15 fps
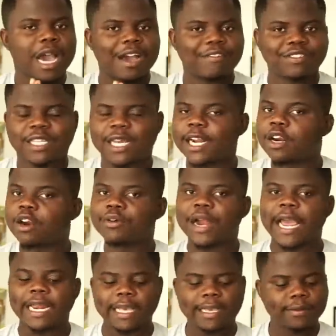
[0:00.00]
I've started
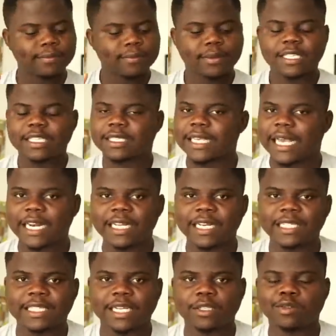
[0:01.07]
already. sending
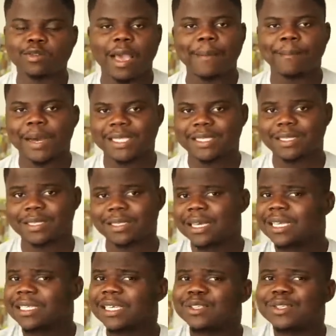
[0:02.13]
letters to embassies
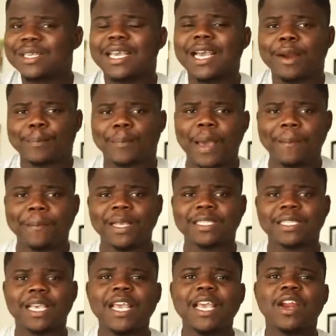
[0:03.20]
just to get
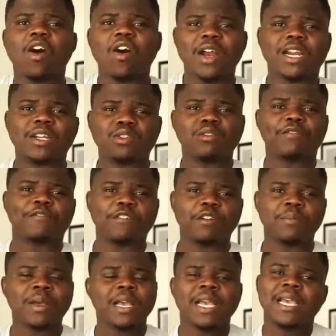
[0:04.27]
permits in order to
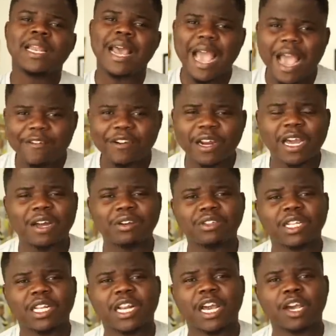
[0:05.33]
film in every
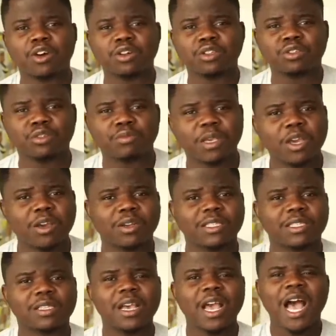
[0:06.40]
country that I go to,
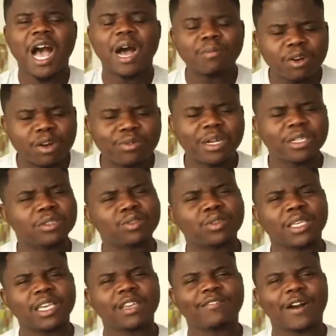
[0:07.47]
because I'm not ready to
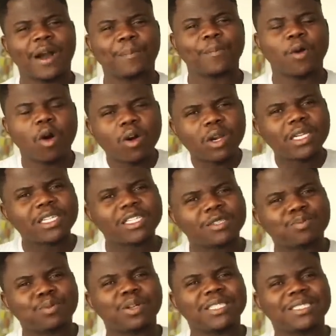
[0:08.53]
give up on
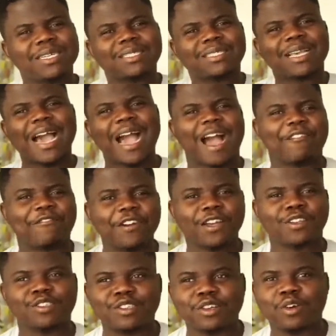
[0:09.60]
this project,
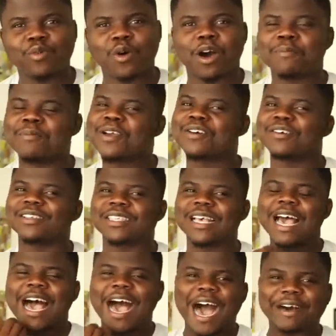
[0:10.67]
Africa to the World, because
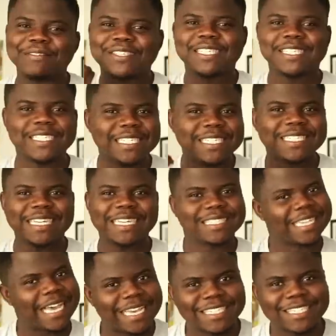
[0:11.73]
I've seen the
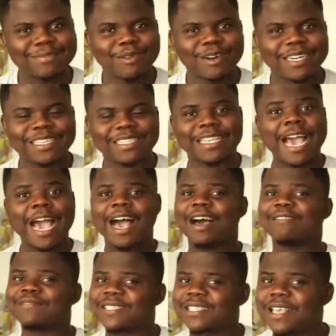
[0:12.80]
testimonies.
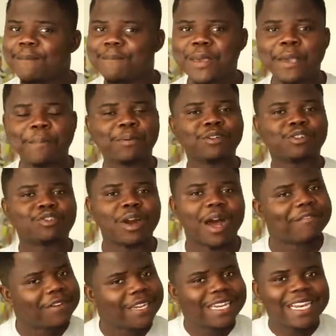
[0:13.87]
I've seen people
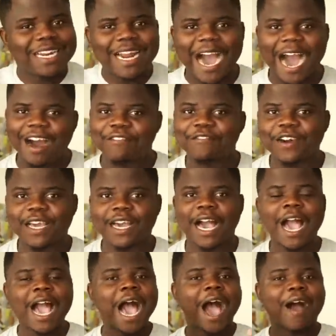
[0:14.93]
traveling in
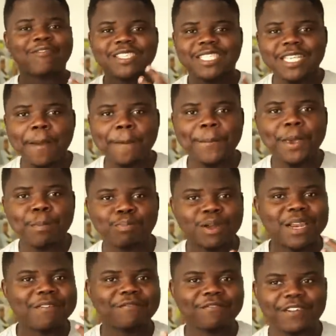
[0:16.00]
Africa. I've seen people
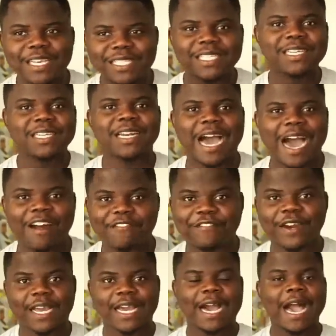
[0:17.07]
investing in
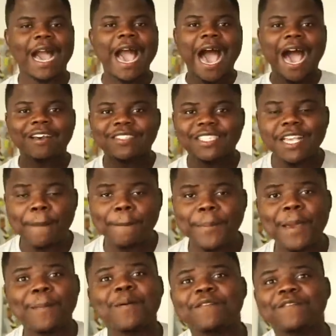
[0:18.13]
Africa. I've seen
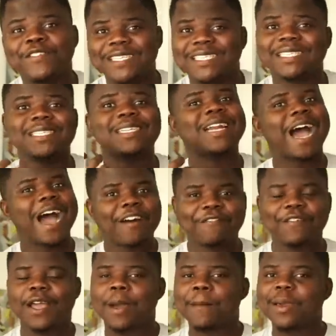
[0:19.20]
people visiting
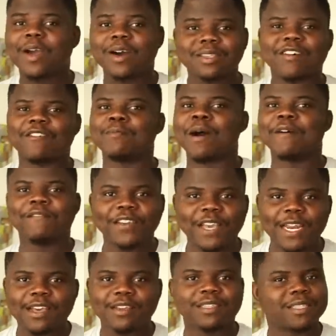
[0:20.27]
Africa because of my
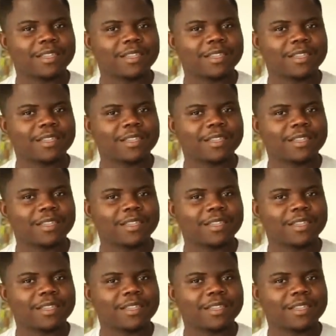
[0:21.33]
videos.